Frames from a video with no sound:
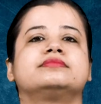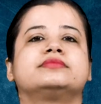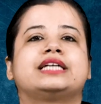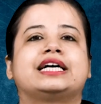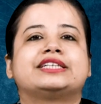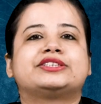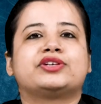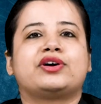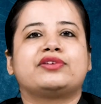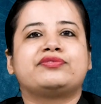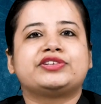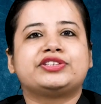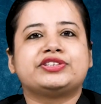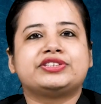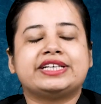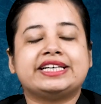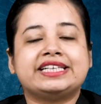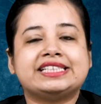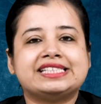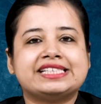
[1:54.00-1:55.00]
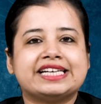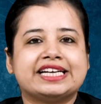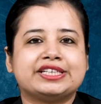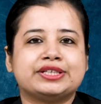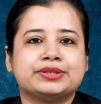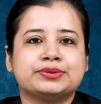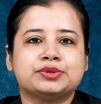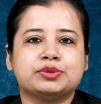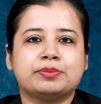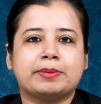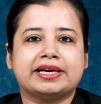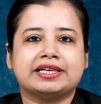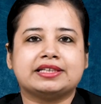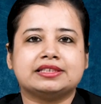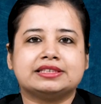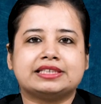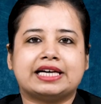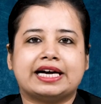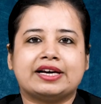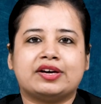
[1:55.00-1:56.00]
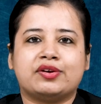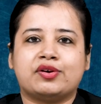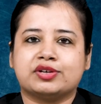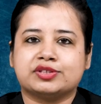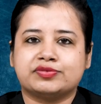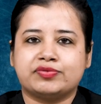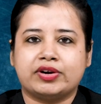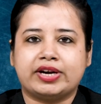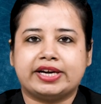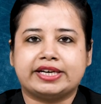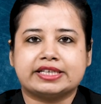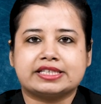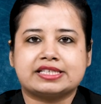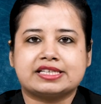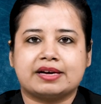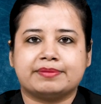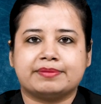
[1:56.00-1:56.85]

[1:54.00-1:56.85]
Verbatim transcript: That's all for today. Stay tuned to Medical Dialogues for latest